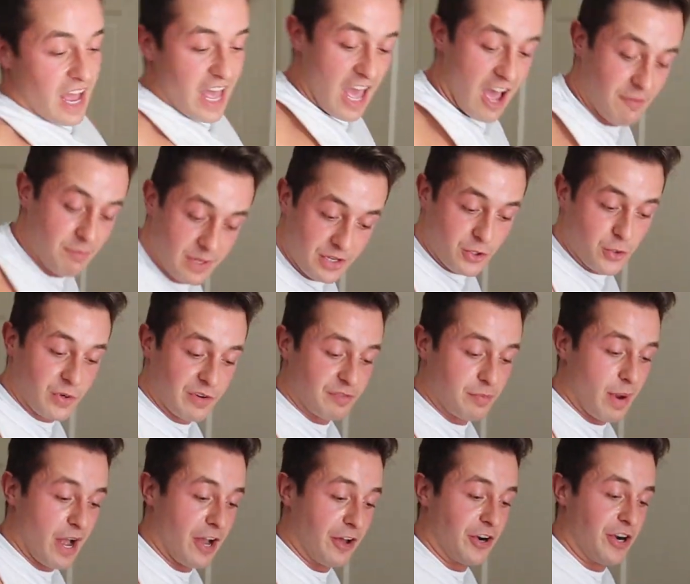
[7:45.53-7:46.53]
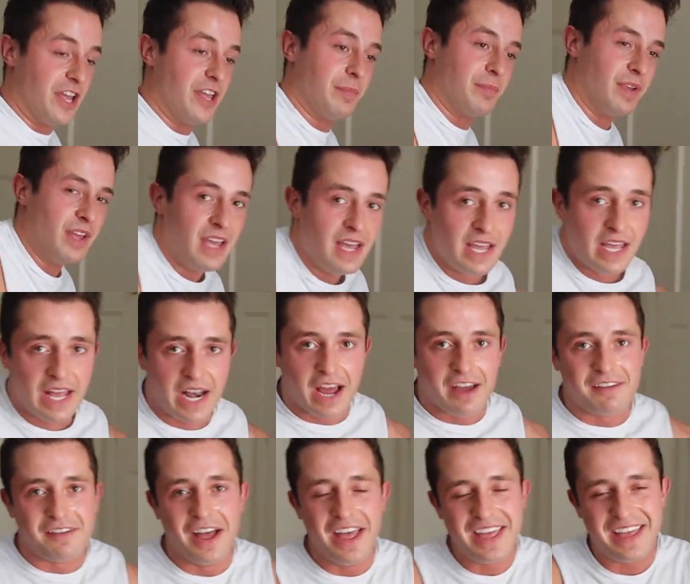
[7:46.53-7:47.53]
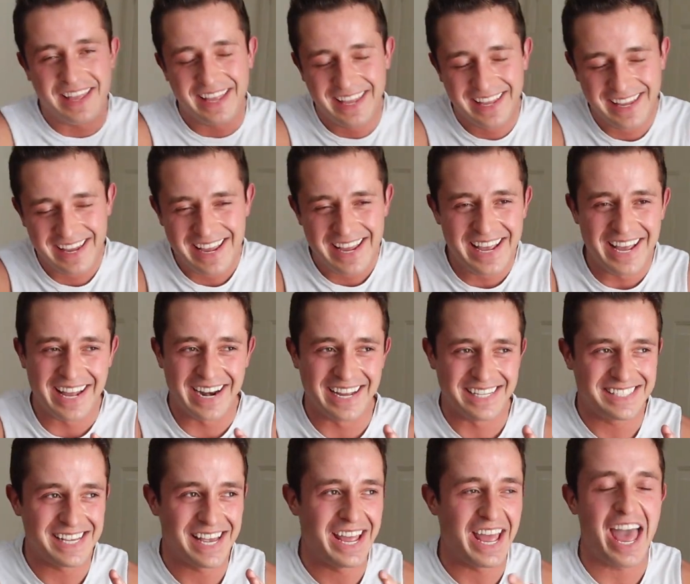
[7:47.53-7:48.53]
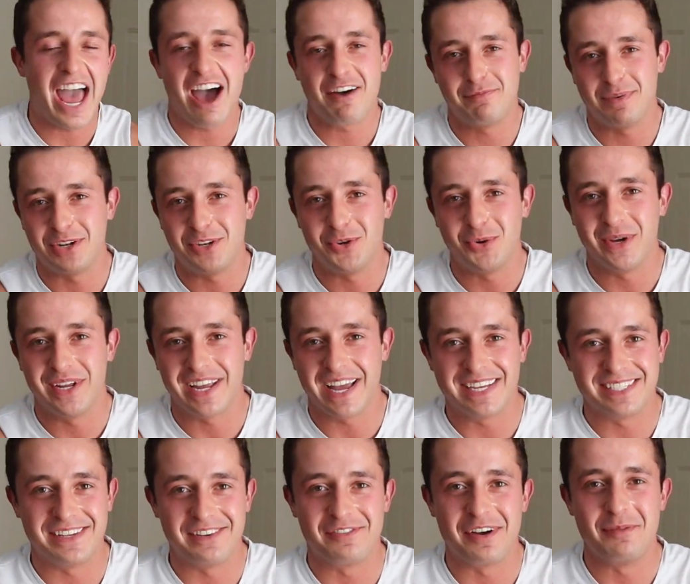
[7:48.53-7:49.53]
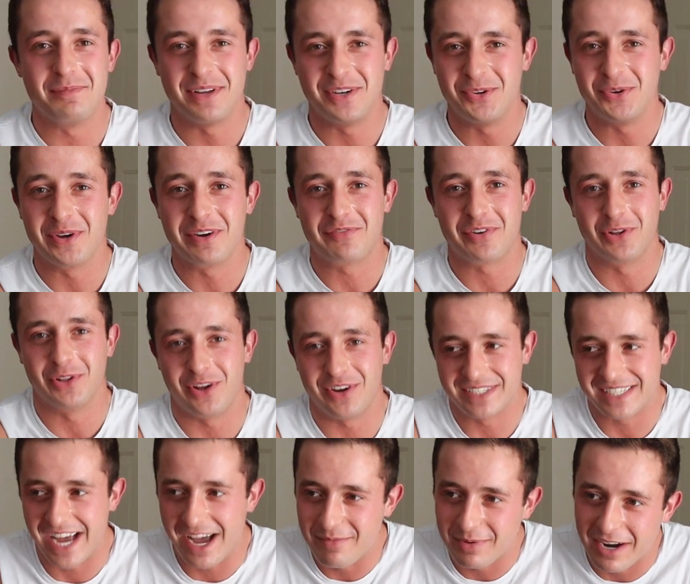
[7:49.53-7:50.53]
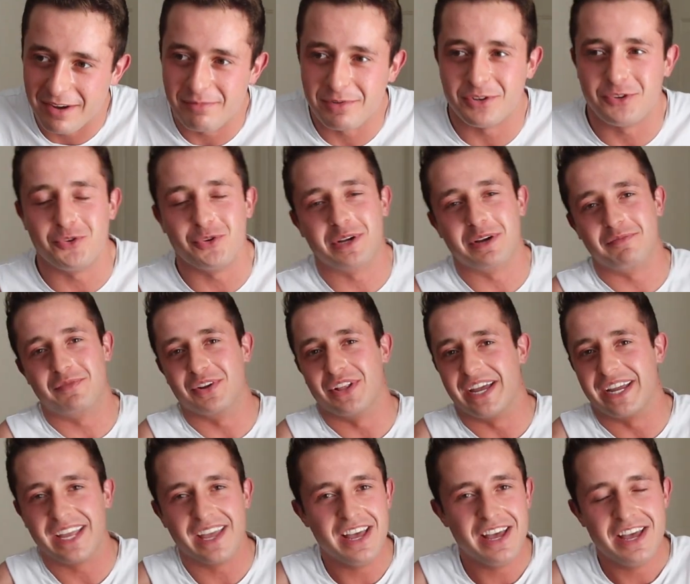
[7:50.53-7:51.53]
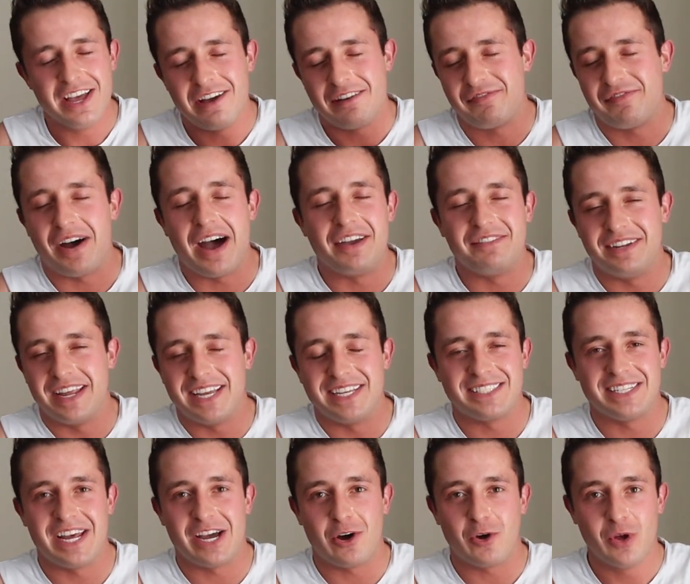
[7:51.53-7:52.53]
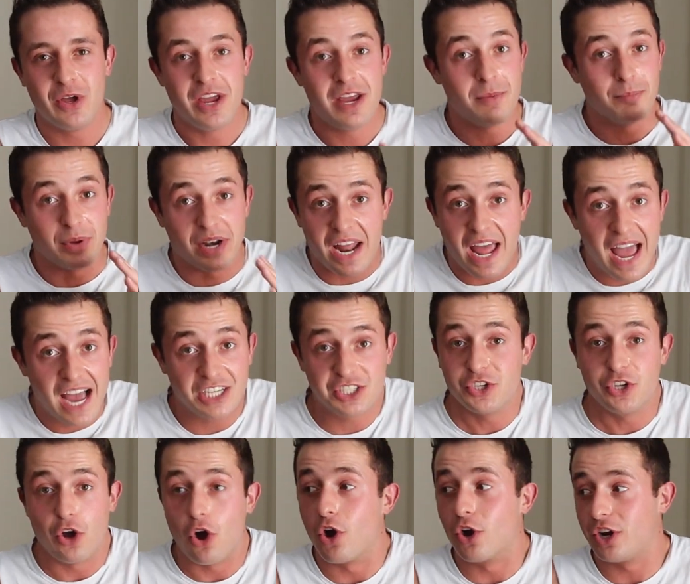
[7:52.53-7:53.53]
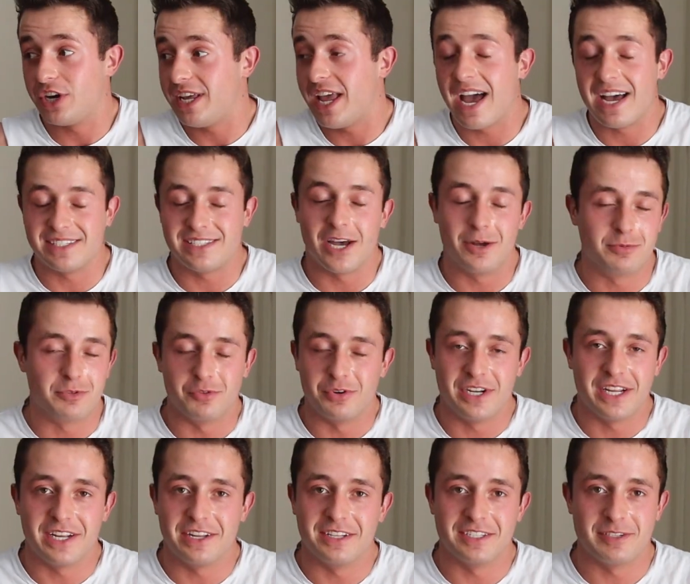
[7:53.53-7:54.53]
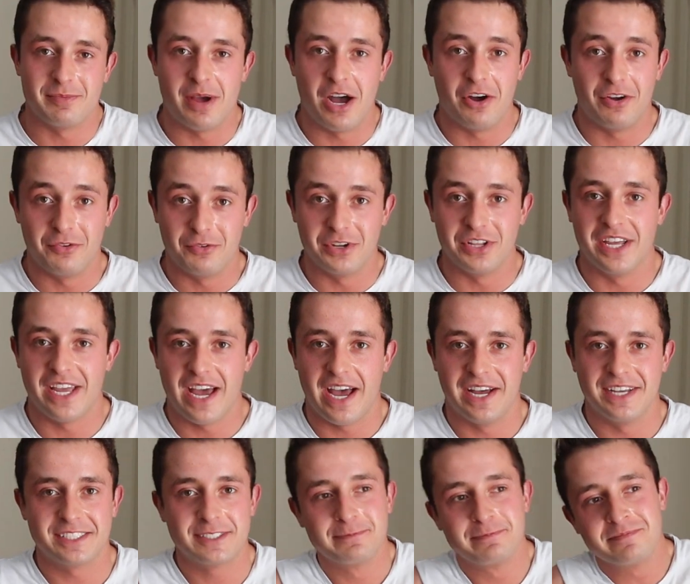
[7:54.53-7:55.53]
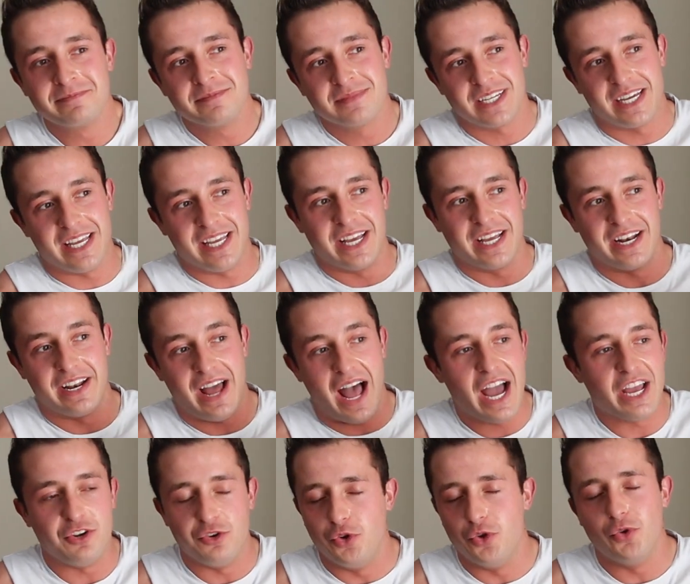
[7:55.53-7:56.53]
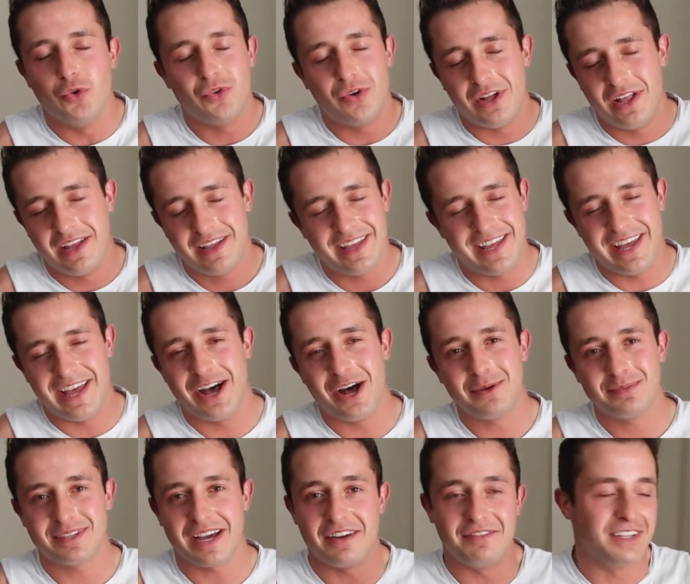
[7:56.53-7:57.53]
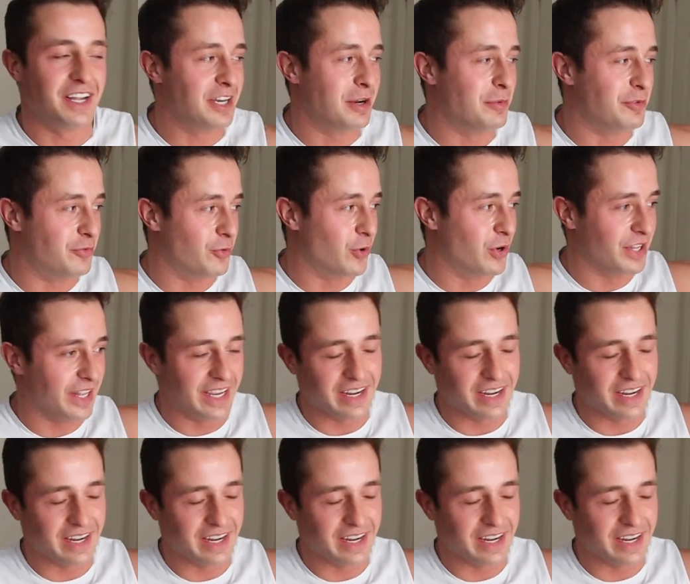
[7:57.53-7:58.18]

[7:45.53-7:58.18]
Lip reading: I have been doing for my outer hip. And I say have been doing as if I've been doing it for a long time, but I've been doing them for like 5 days now. But it actually already has helped a ridiculous amount. It really has. And I knew it helped. I've done it before.